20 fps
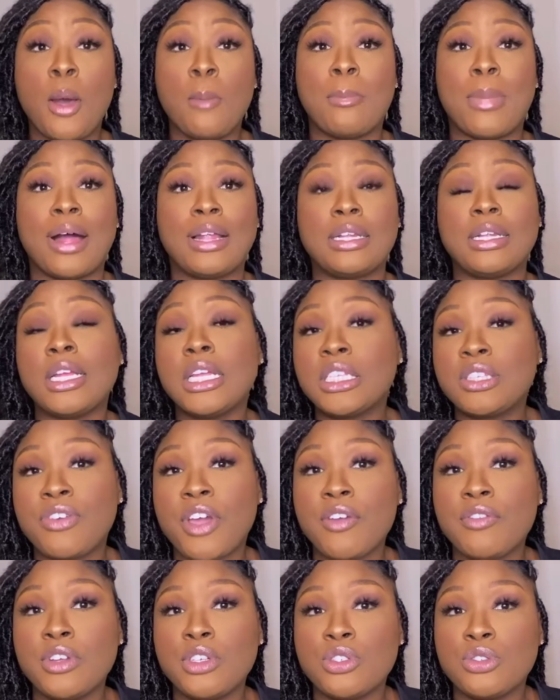My least
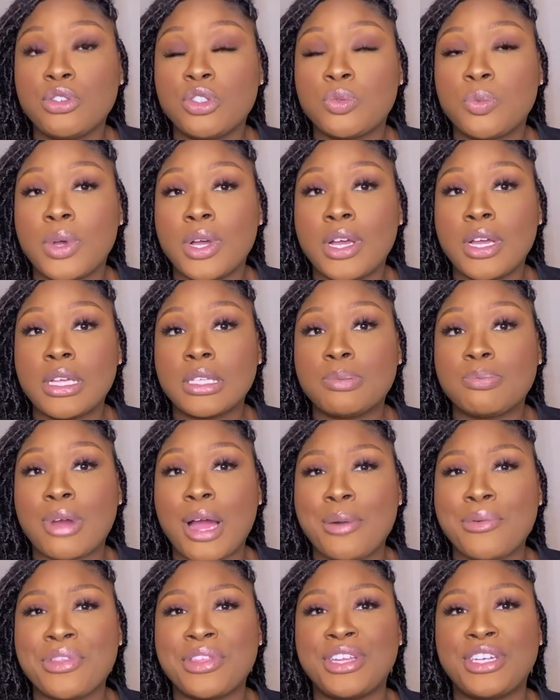favorite juice was
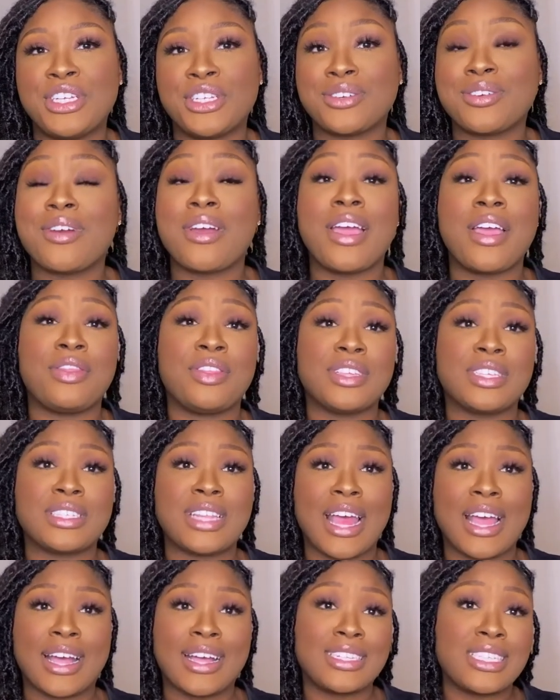probably the dinner and the
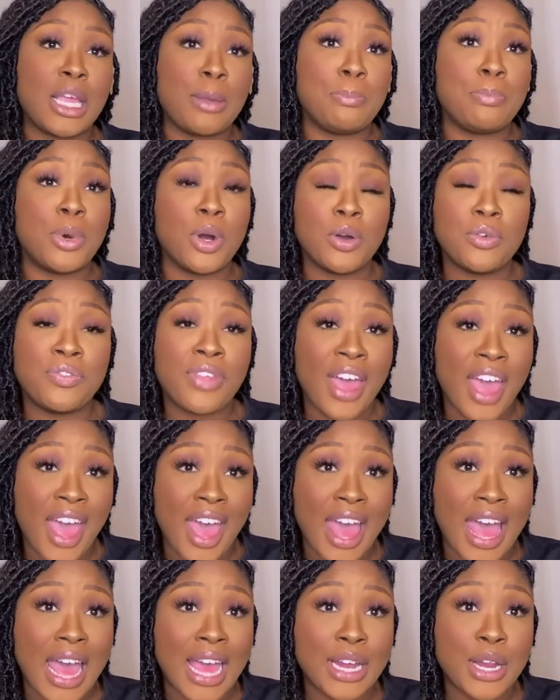snack because they both
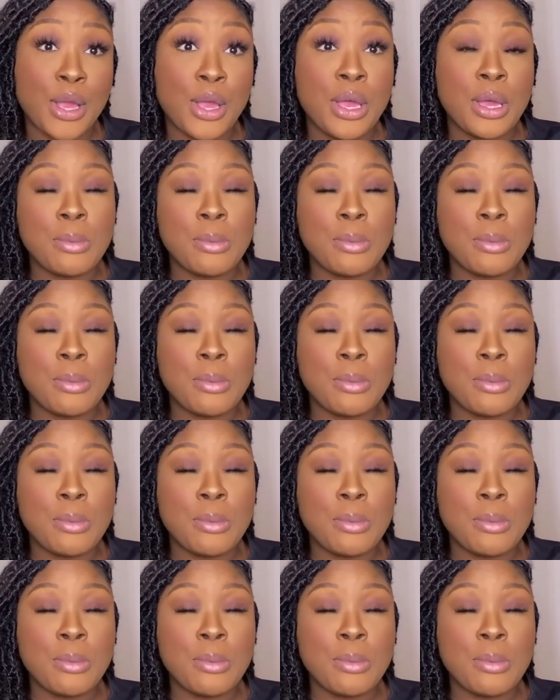had